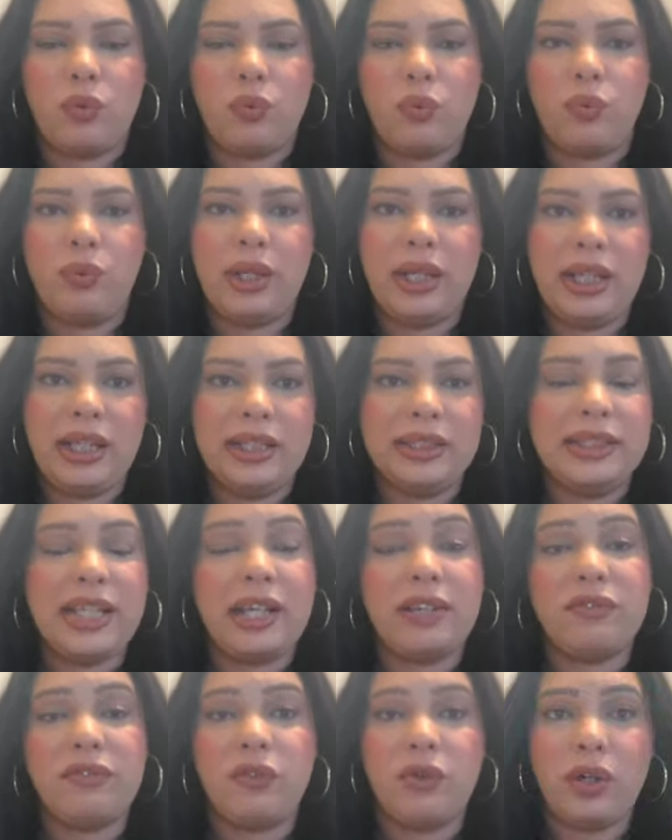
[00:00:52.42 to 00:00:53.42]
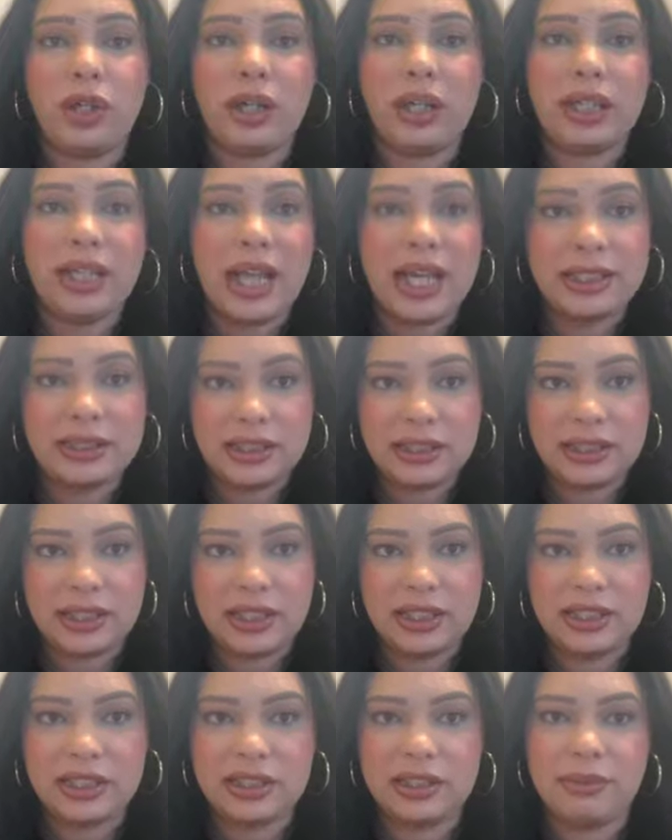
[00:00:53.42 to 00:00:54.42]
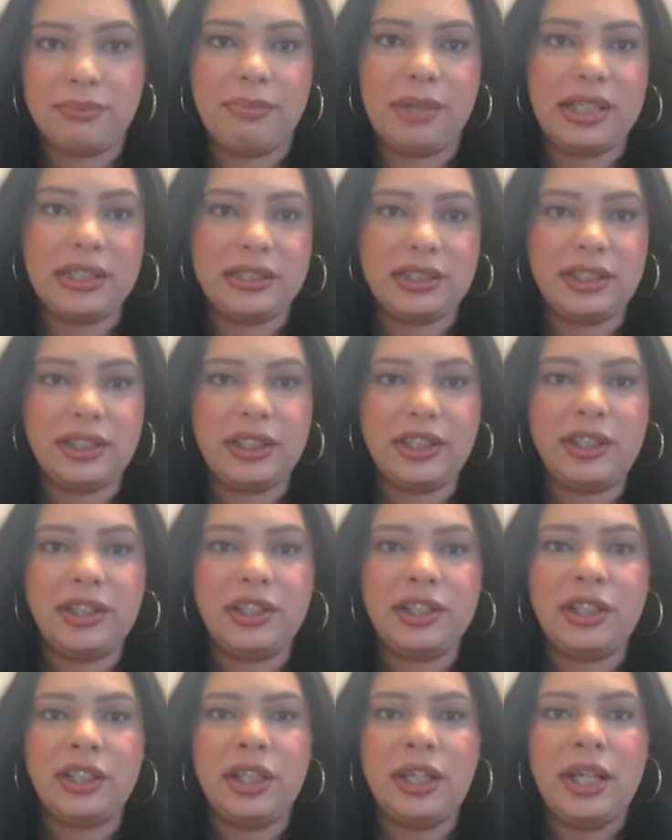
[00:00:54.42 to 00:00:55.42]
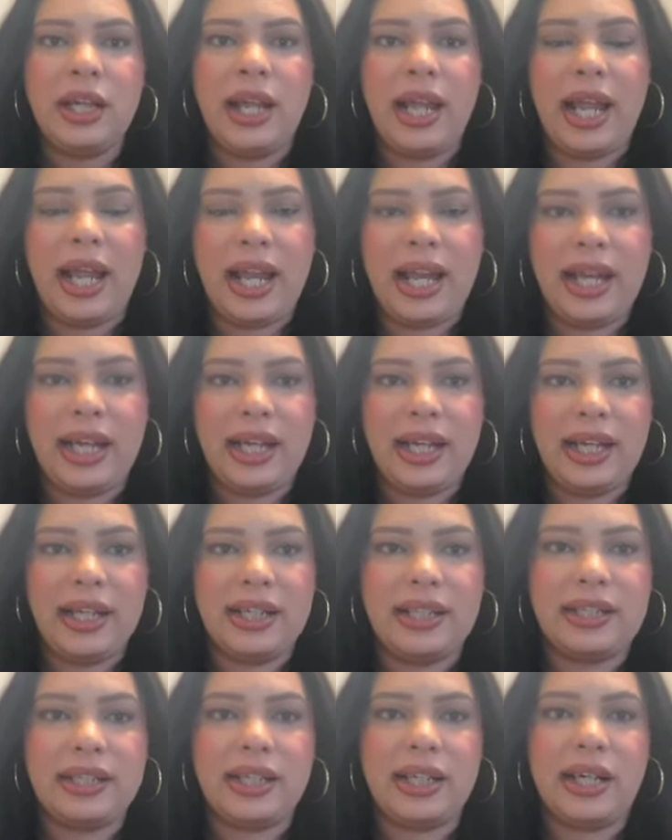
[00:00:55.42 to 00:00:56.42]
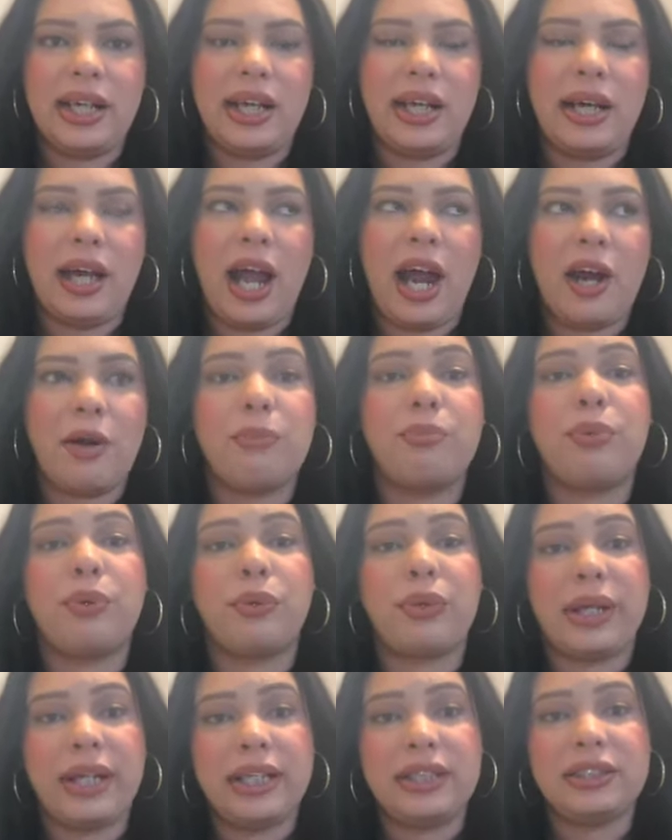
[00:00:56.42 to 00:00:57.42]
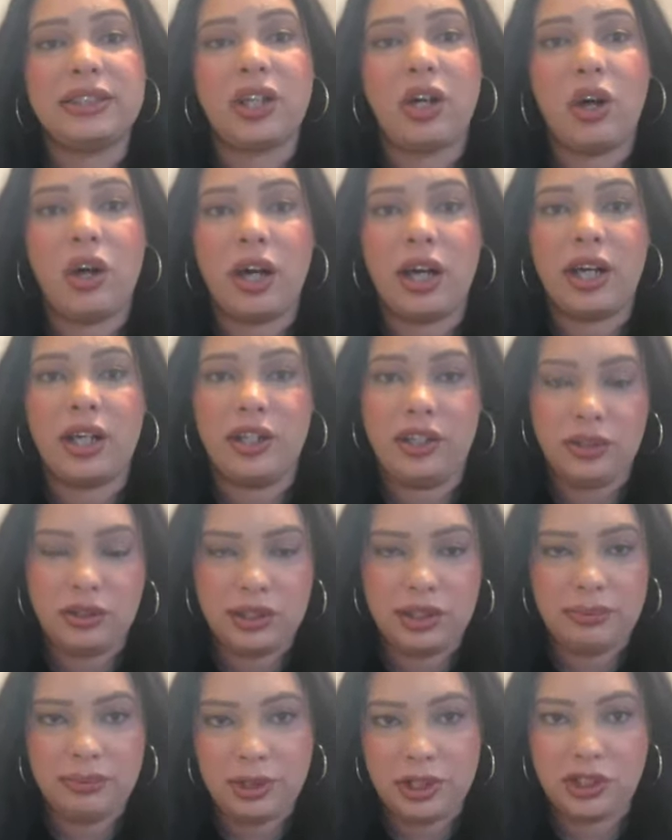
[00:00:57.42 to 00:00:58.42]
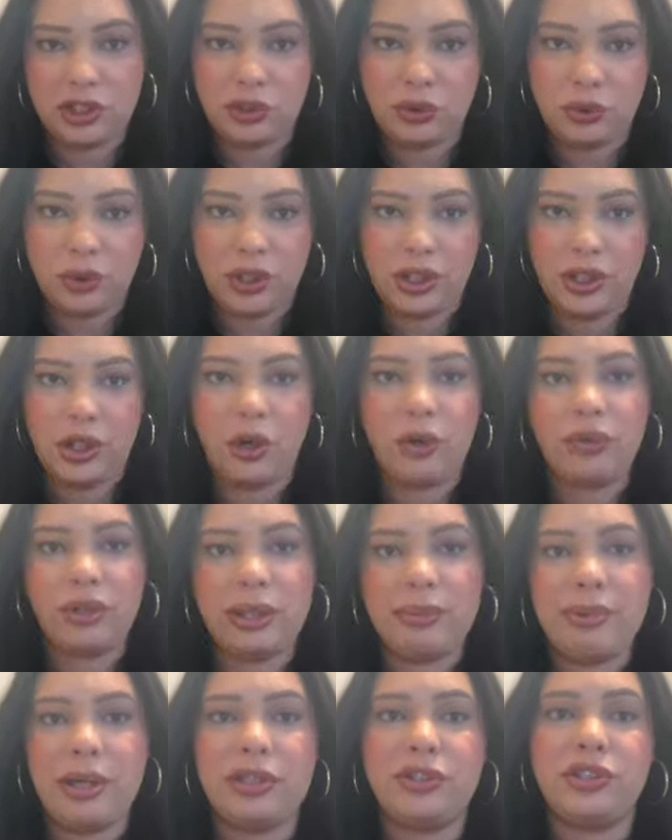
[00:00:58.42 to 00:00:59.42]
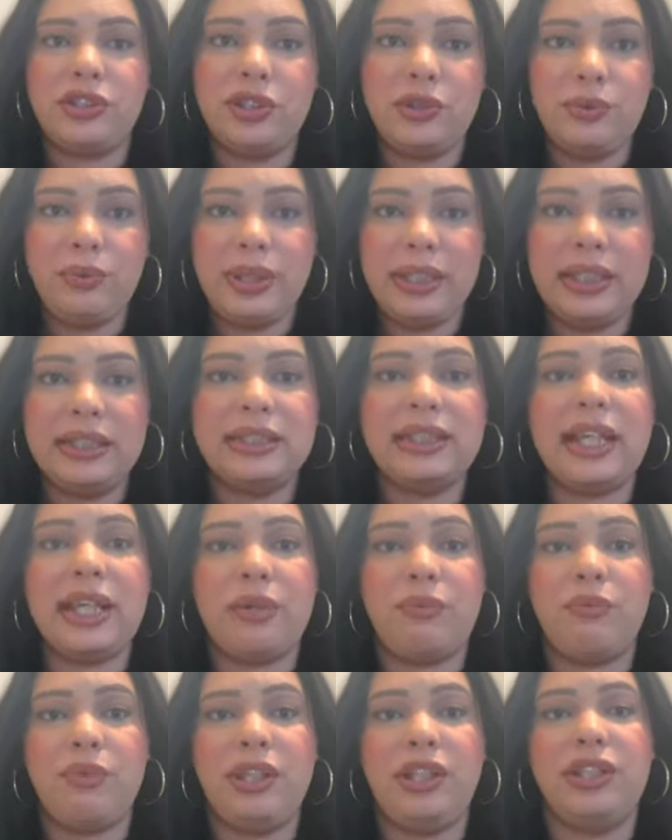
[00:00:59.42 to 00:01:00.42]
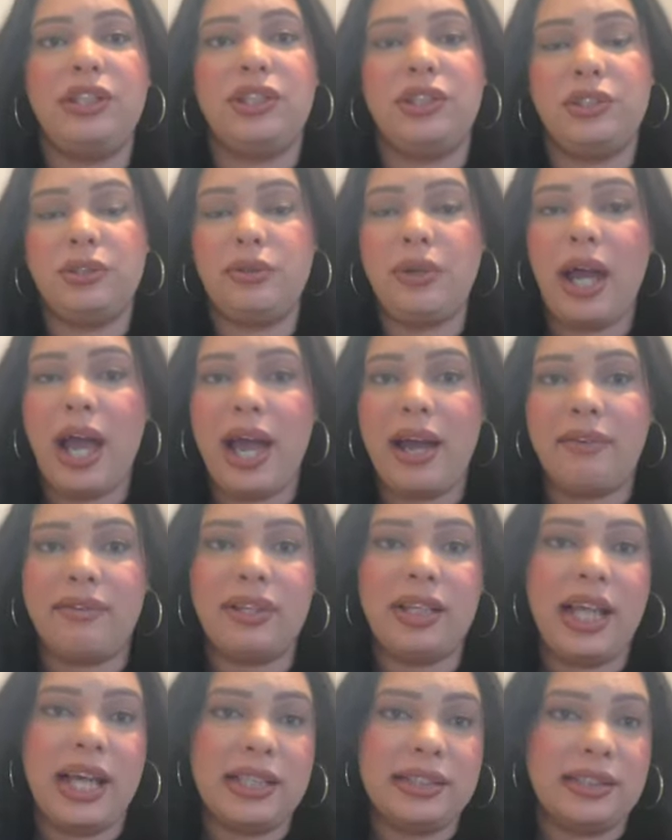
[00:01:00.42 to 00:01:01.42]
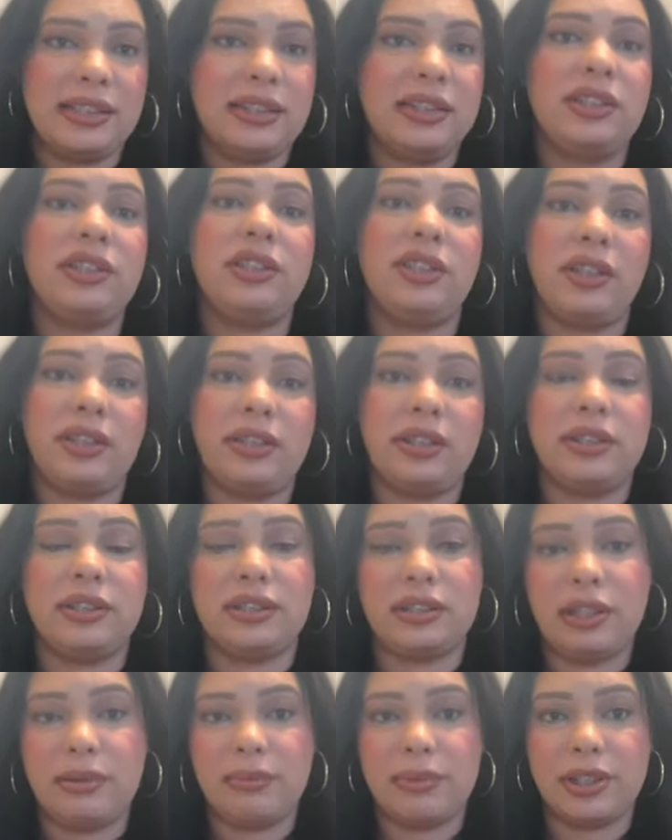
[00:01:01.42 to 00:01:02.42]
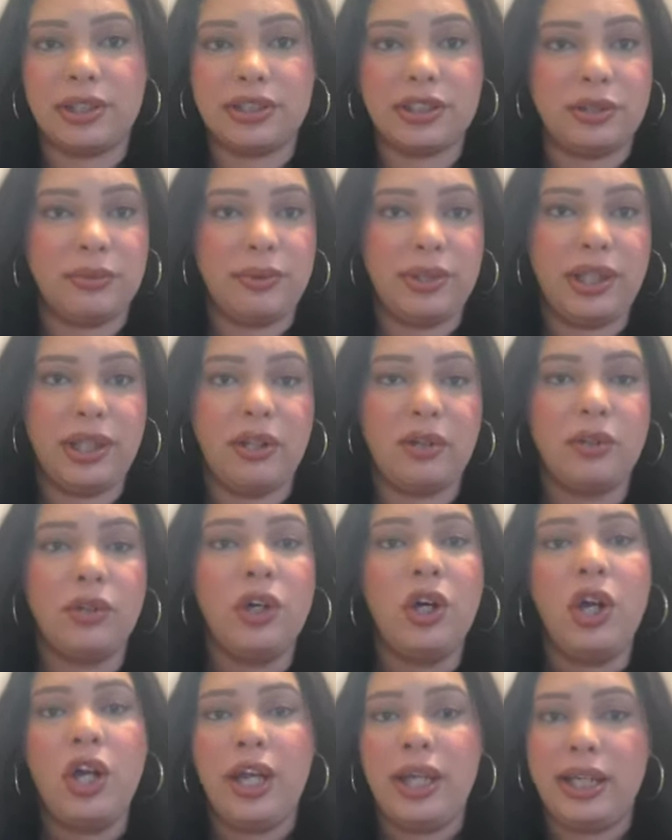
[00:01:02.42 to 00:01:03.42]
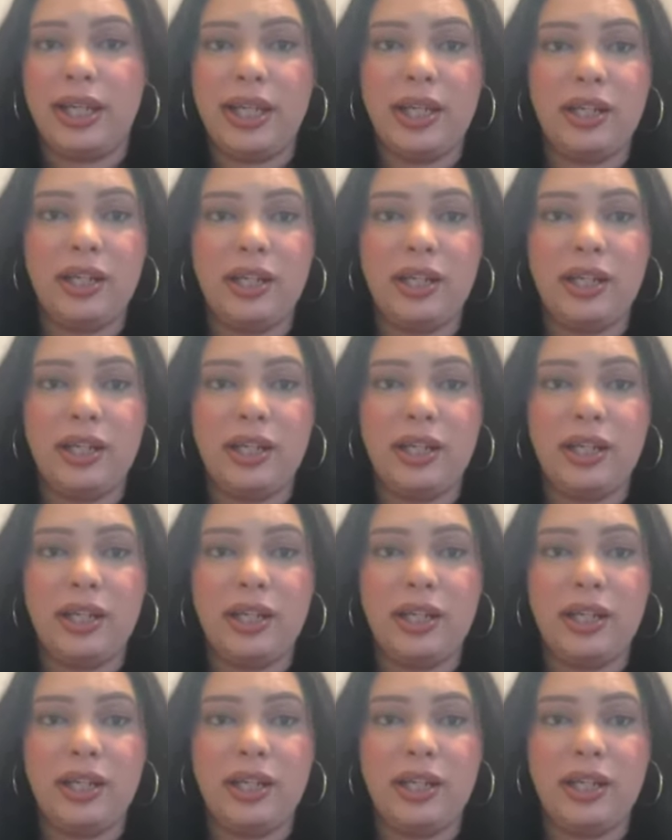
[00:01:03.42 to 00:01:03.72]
We take 4 classes each semester, and our breaks are usually much shorter, only about 2 weeks, and we do have classes during the summer, so we don't get a